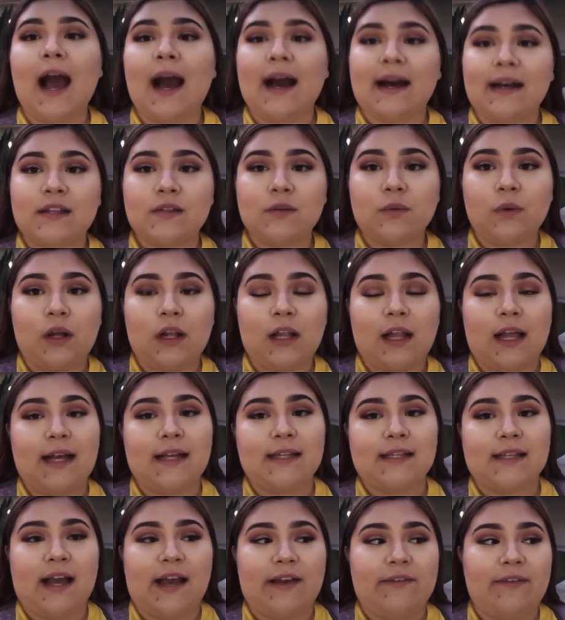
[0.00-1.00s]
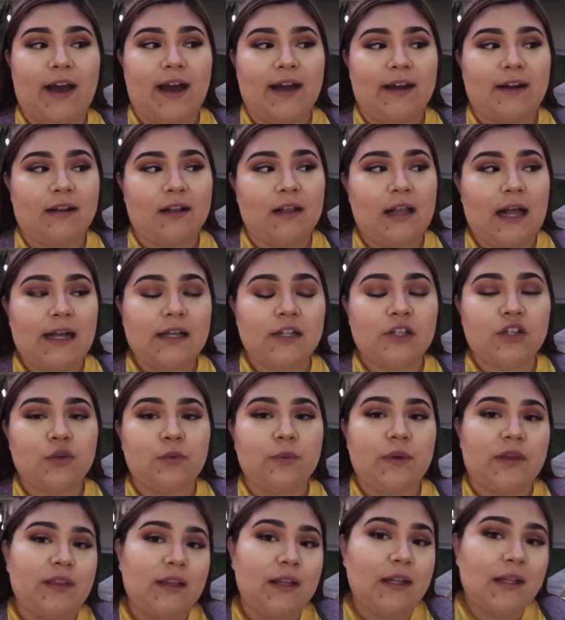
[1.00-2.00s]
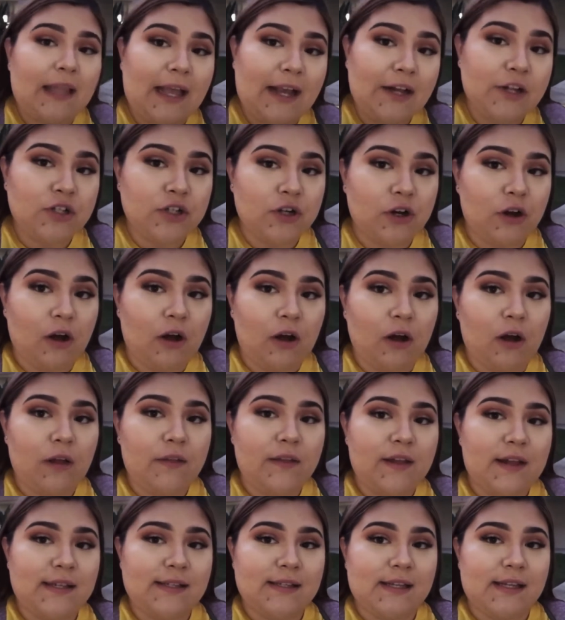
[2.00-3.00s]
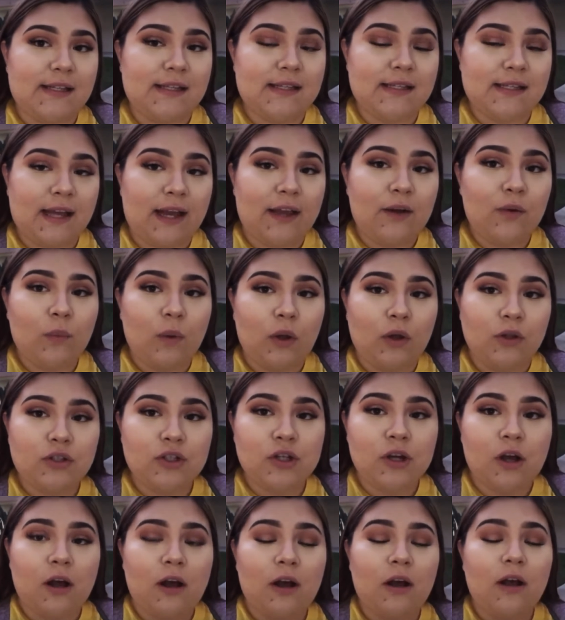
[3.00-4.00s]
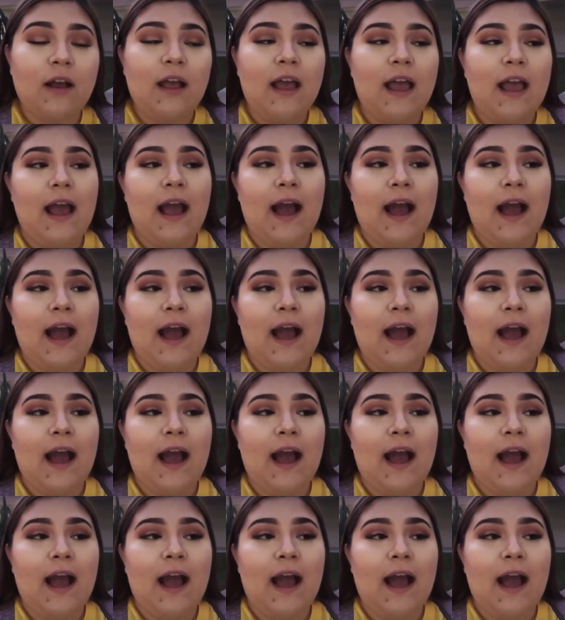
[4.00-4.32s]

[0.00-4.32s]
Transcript: as well as I've had a classroom in the Lecture Hall that is inside Welch Hall.